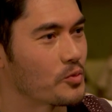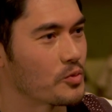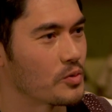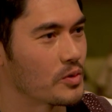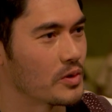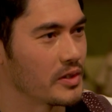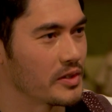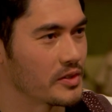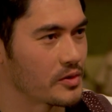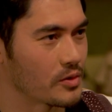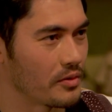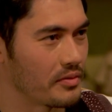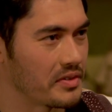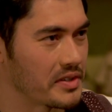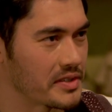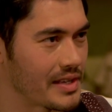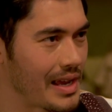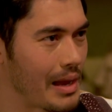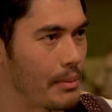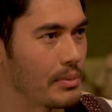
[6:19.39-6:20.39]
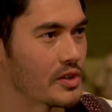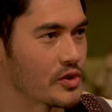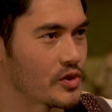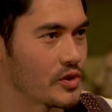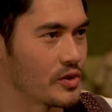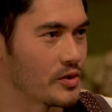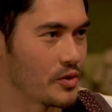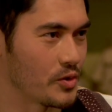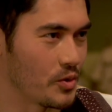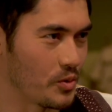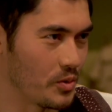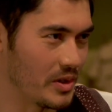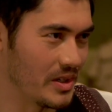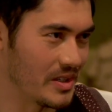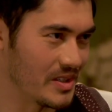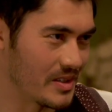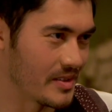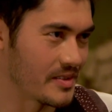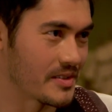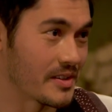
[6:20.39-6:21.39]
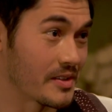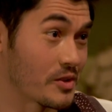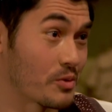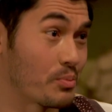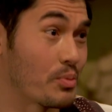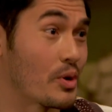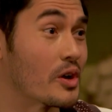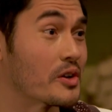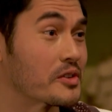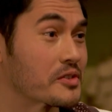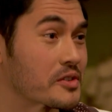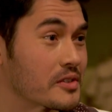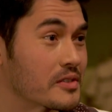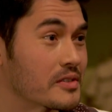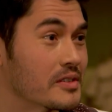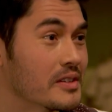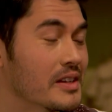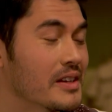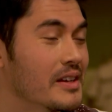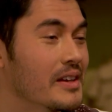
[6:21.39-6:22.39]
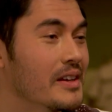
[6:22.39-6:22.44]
really sort of establishes who he is as a person,